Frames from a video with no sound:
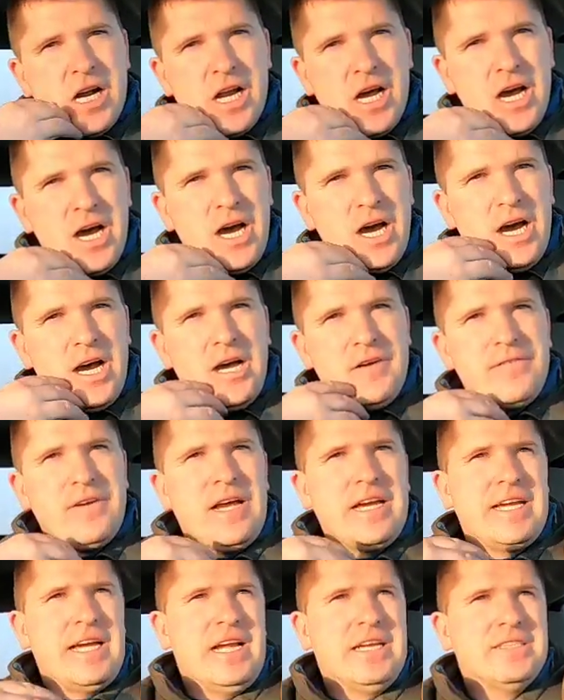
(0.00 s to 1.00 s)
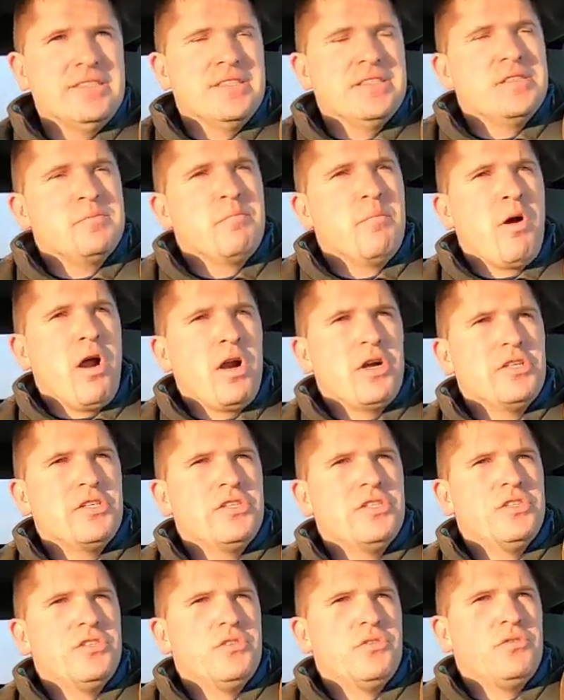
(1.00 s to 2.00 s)
I got it since
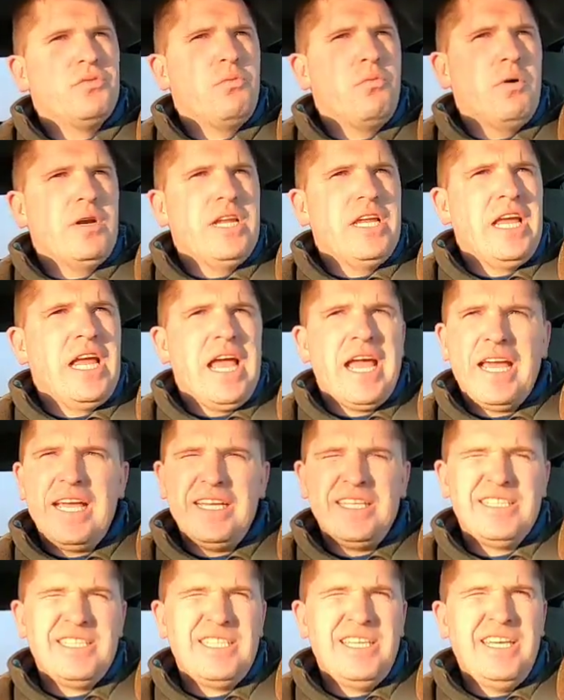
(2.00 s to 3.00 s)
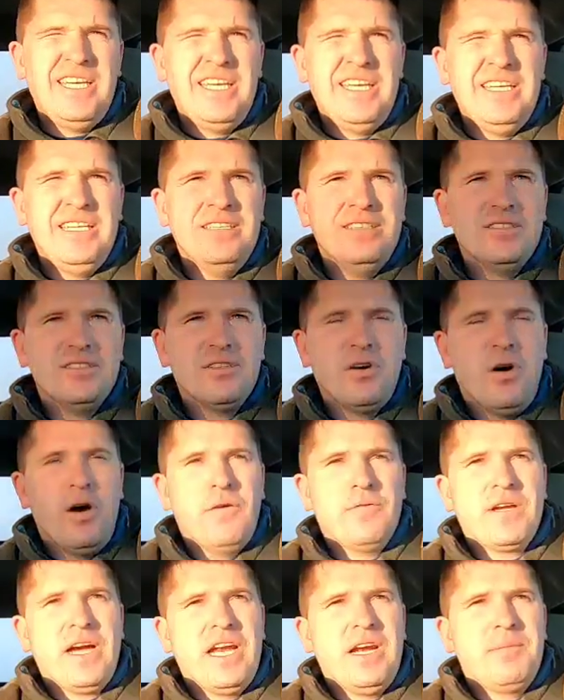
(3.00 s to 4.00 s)
March 2018, so
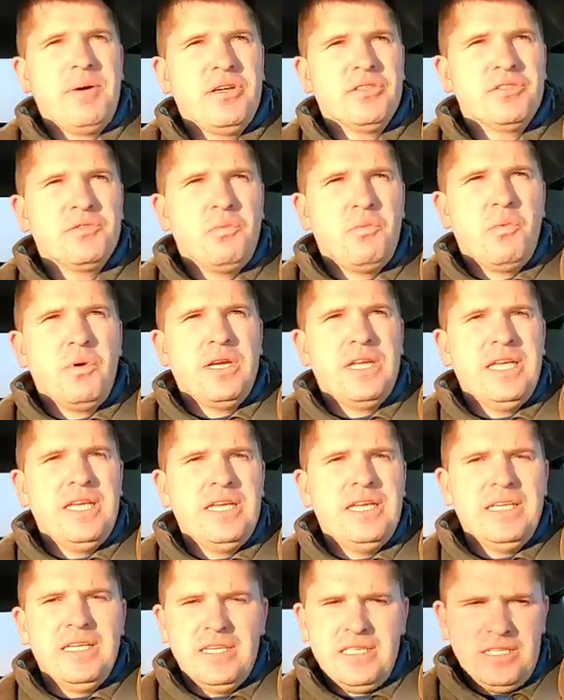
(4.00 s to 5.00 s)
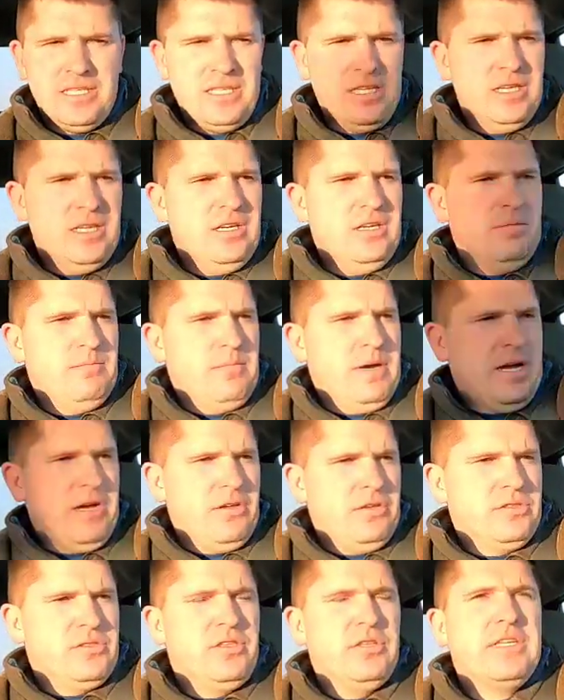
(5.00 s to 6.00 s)
I've got about 20
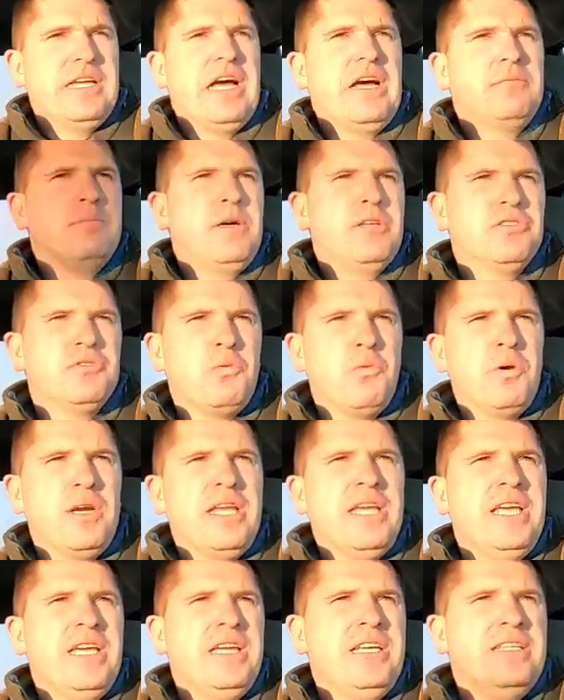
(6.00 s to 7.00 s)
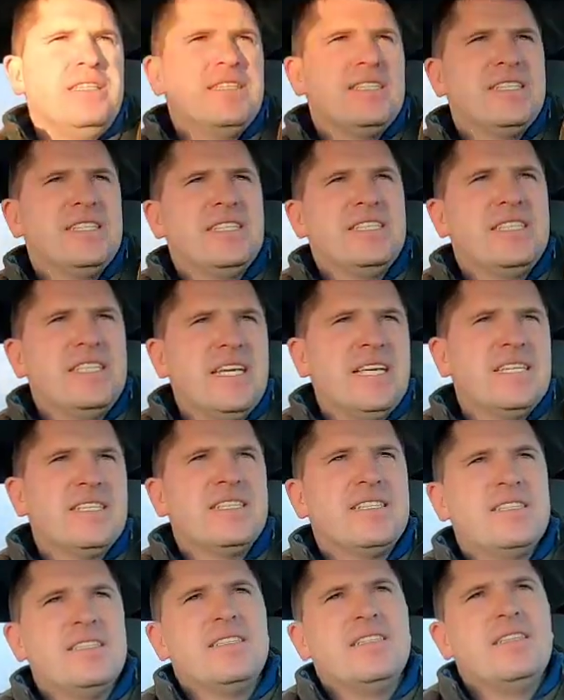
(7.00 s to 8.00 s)
miles. Yeah, about
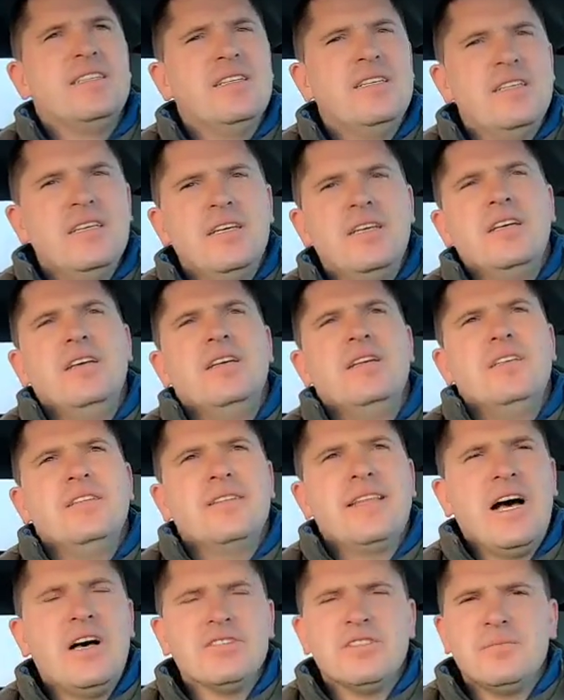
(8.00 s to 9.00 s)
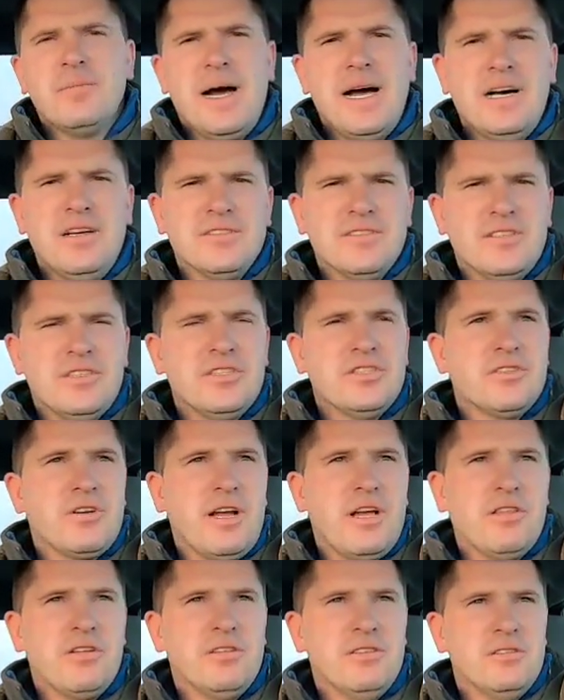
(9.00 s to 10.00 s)
26,000 miles on this
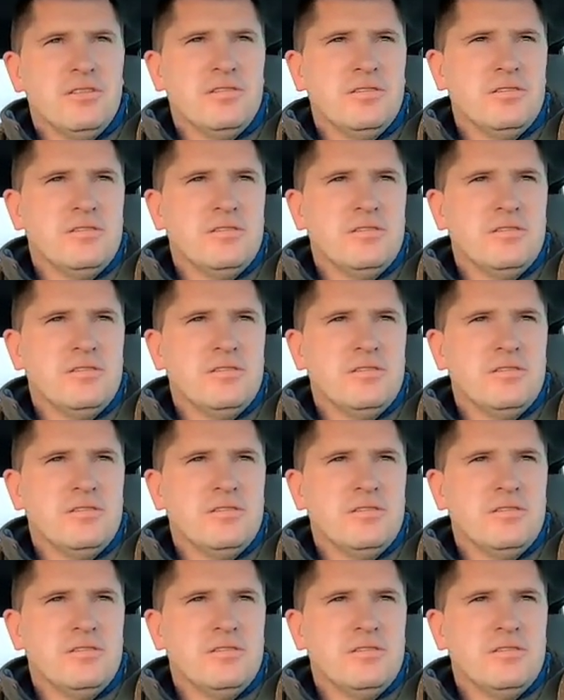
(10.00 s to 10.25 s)
trailer.